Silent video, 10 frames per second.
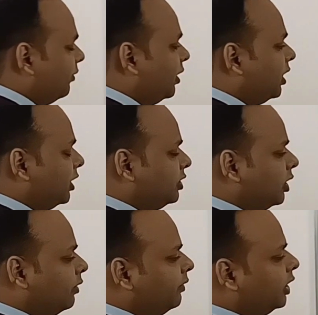a cluster
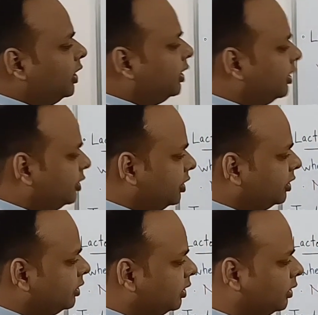of related
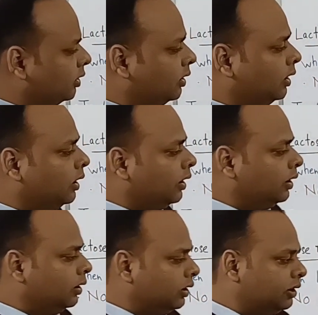genes.
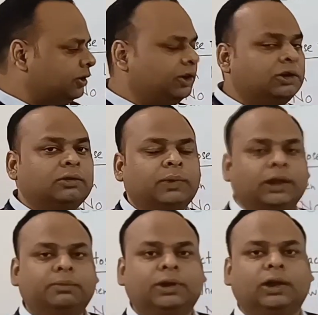These genes might be